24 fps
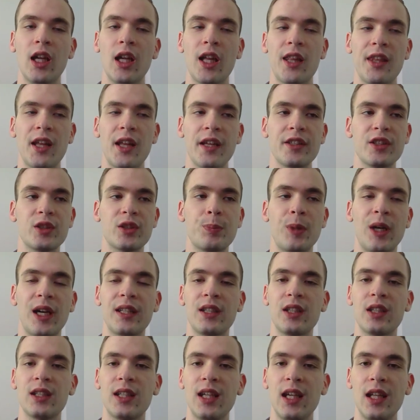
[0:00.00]
and that is
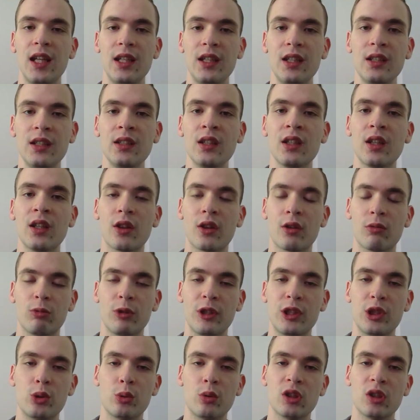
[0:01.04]
by negating the
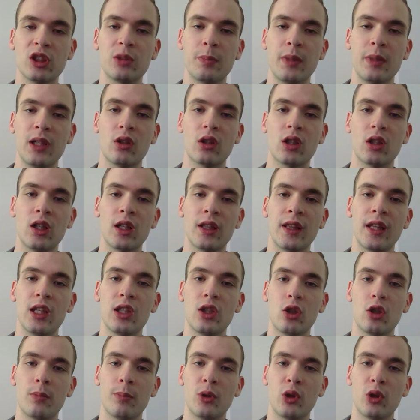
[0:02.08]
ritual spell card
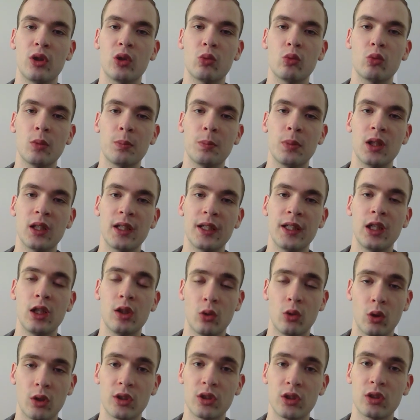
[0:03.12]
that your opponent will play
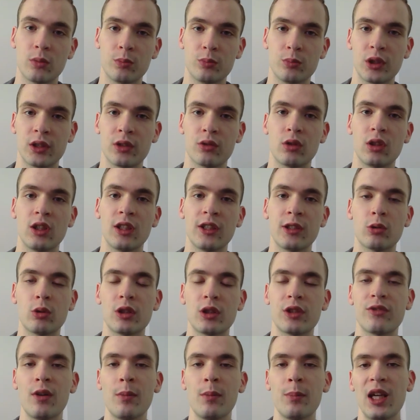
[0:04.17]
in order to bring
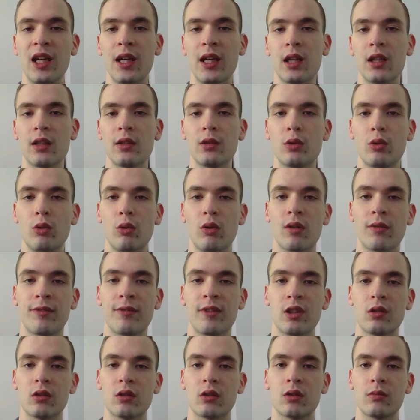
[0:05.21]
Relinquished from the hand to the
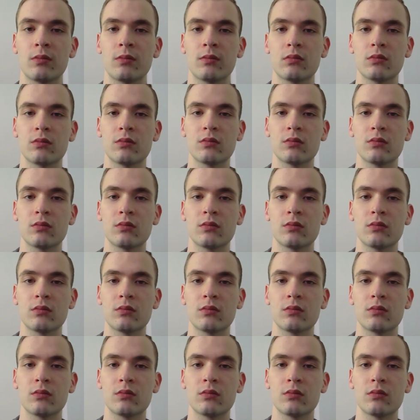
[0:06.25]
field.